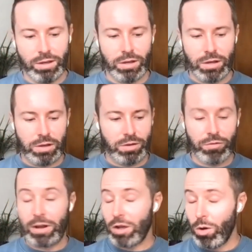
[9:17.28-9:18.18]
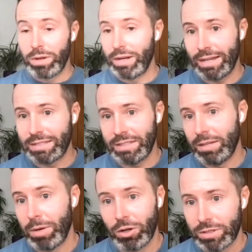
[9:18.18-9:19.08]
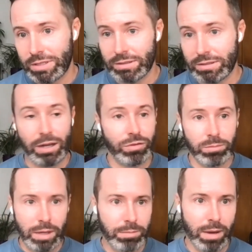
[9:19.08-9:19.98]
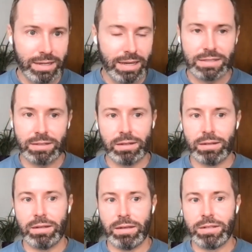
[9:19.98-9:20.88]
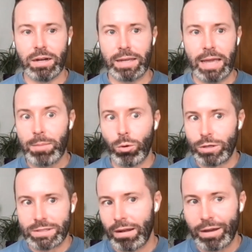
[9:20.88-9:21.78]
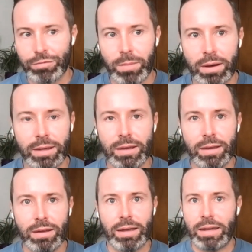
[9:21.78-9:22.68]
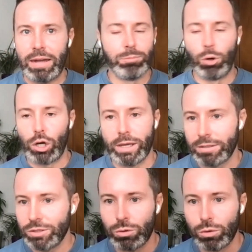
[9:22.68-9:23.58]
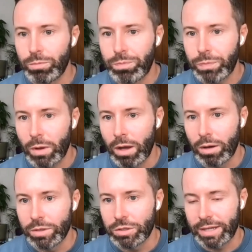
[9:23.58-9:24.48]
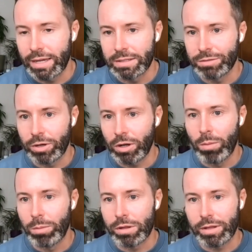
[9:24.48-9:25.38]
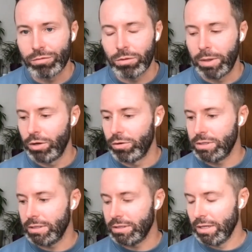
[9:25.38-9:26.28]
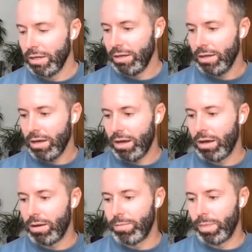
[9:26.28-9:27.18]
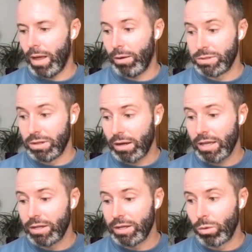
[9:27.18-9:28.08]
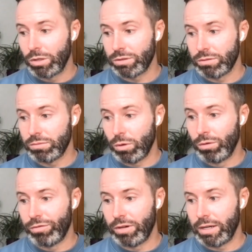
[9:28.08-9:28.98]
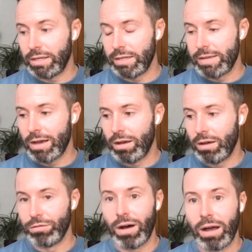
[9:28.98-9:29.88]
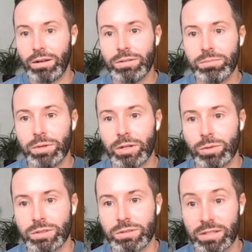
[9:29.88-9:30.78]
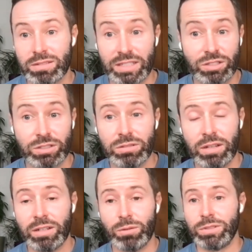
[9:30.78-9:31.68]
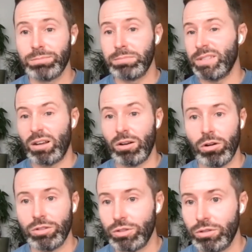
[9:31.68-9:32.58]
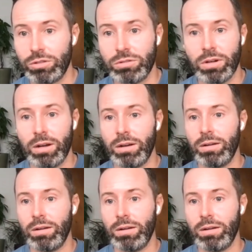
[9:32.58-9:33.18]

very common, I guess, in a minority's life, and in my case, in a young gay boy's life, I had bullying at school, which again is a very common thing for minorities. I was lucky that it wasn't awfully violent, but it was consistent and it was psychological,